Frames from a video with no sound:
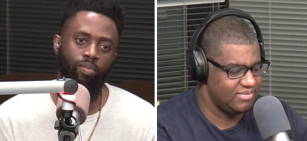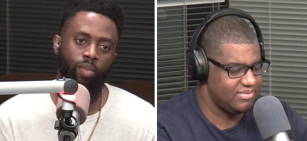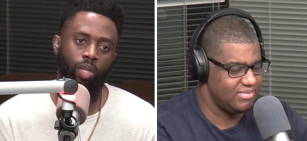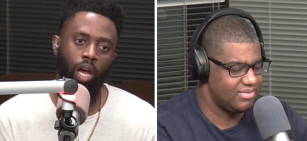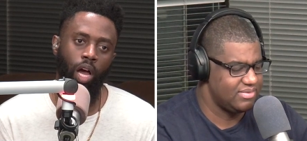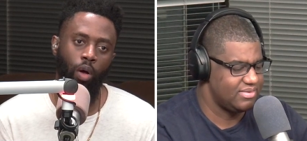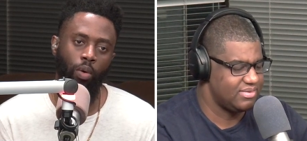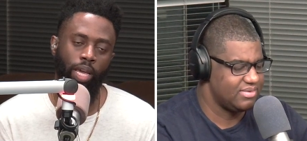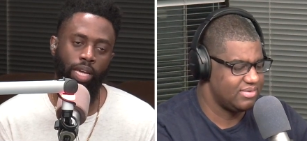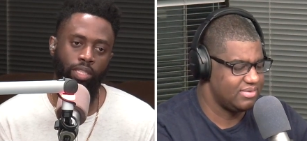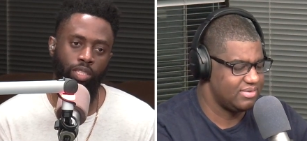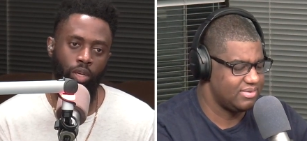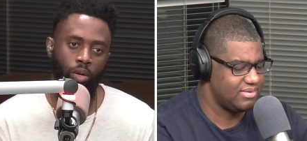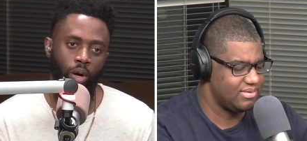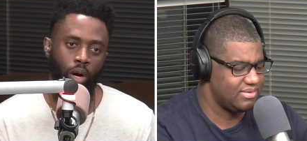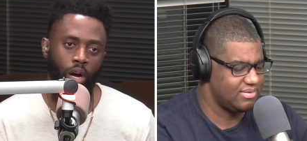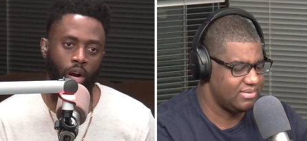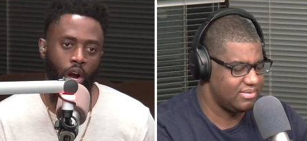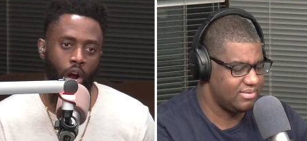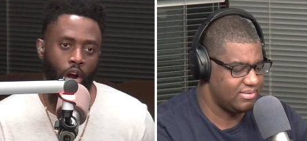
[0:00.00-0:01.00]
Speaker 1: Okay,
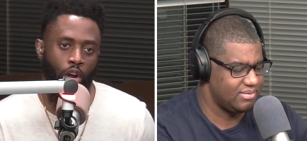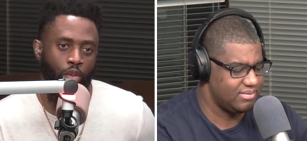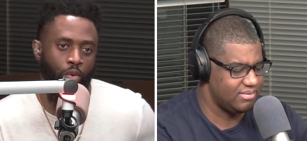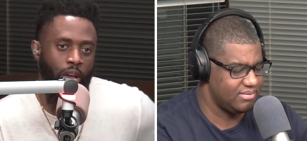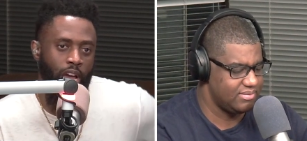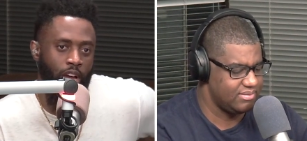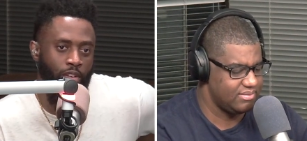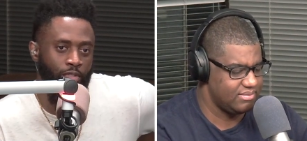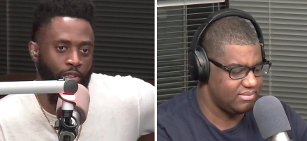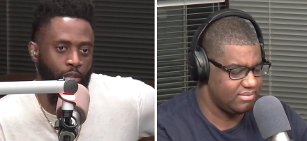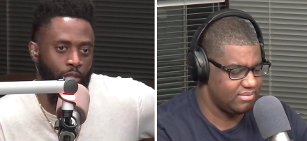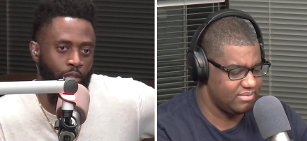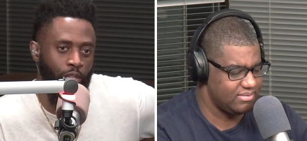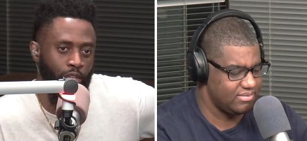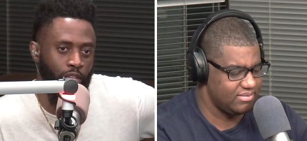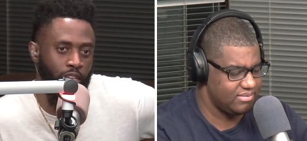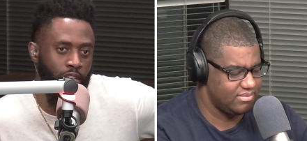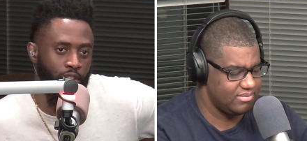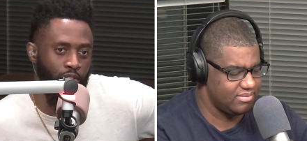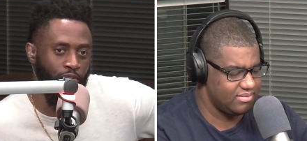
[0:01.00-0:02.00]
so are, are you ever
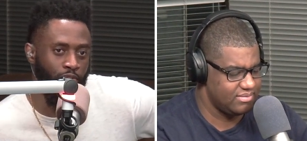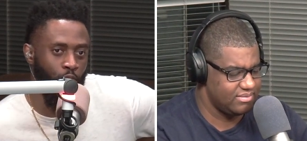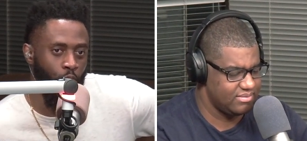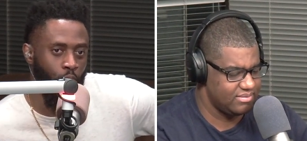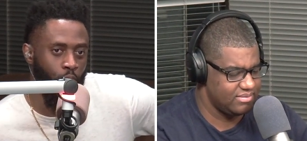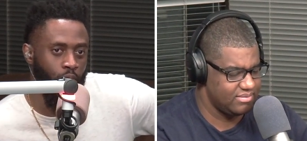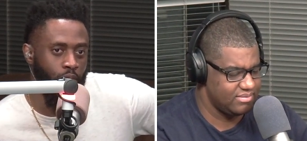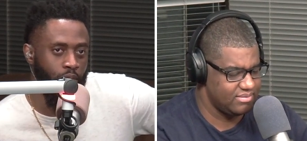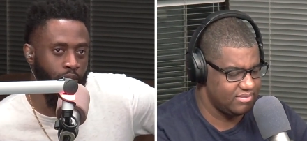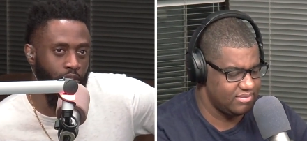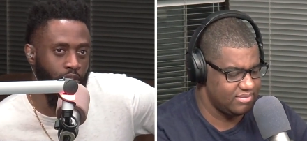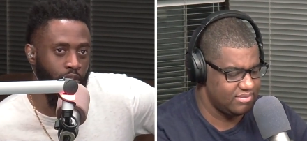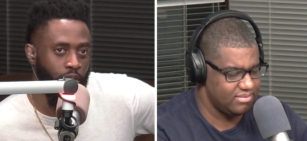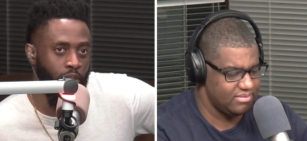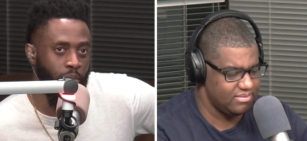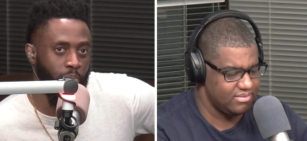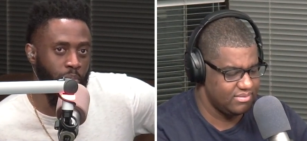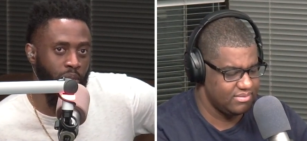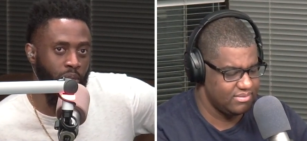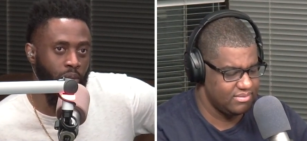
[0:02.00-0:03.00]
looking forward to
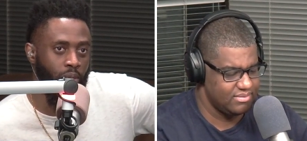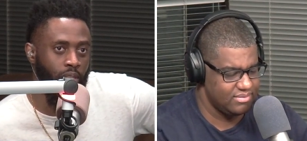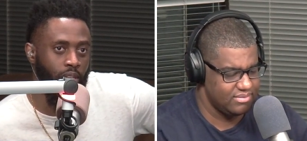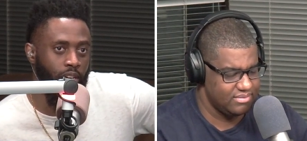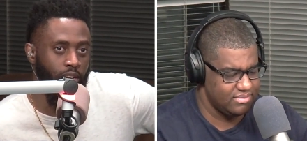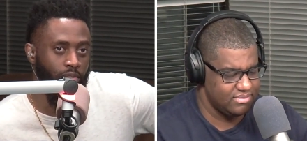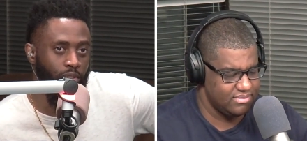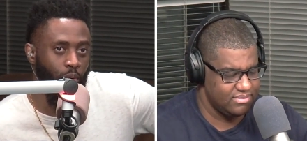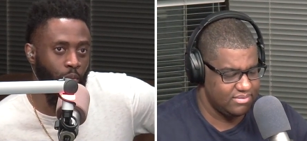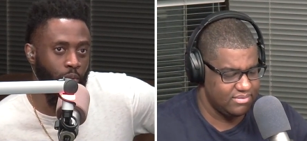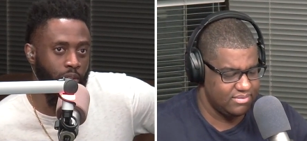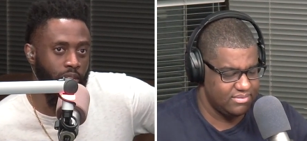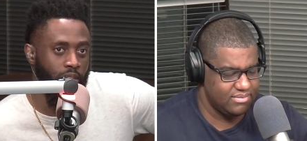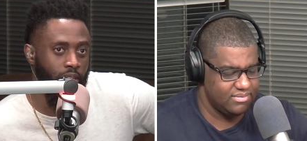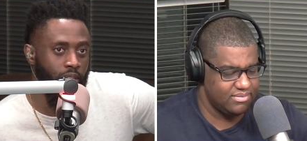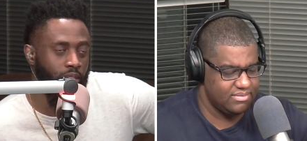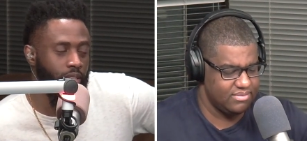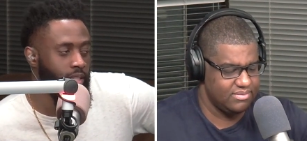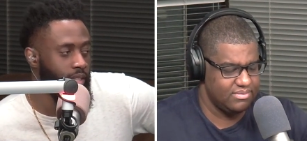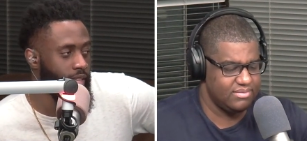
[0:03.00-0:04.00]
the middle of the
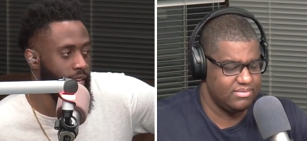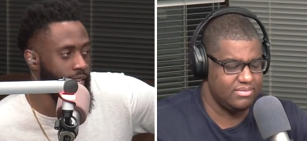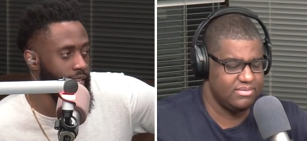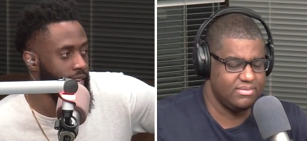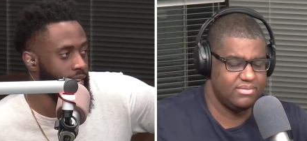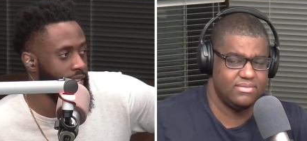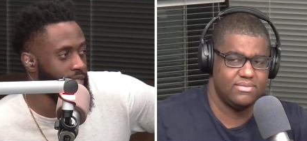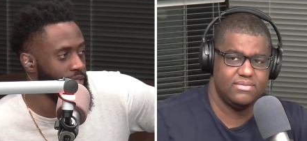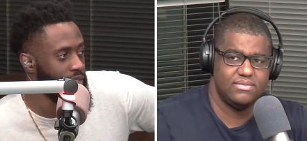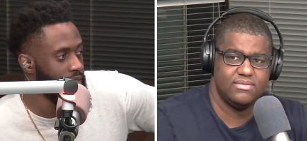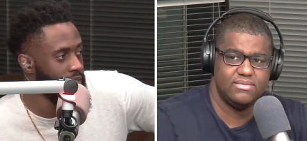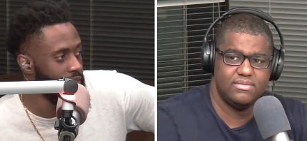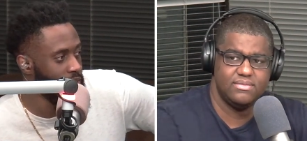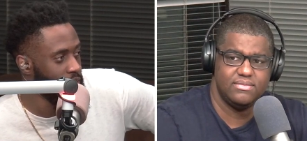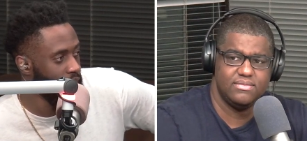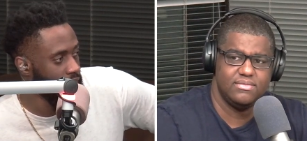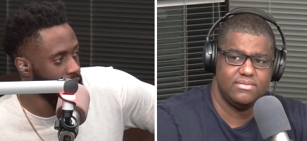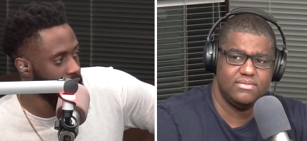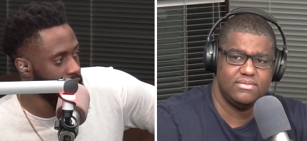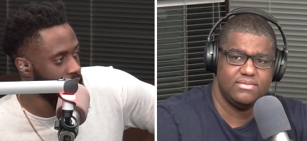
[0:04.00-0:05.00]
week, like KG
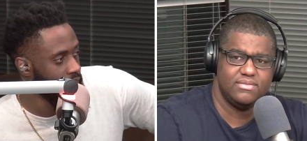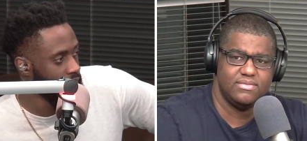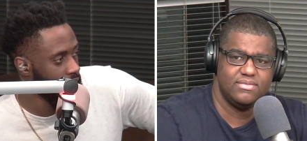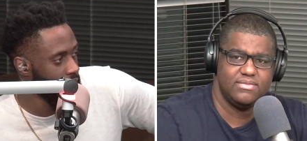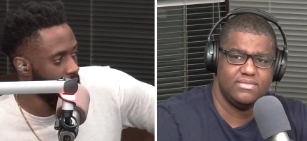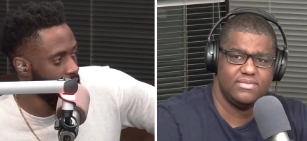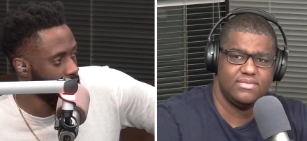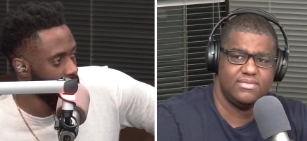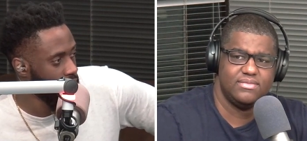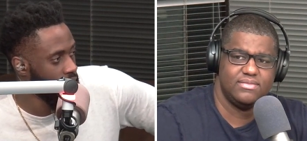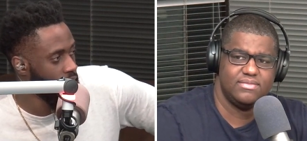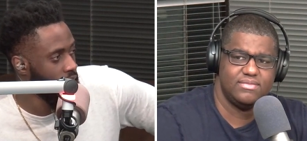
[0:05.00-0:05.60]
suggested to start the show?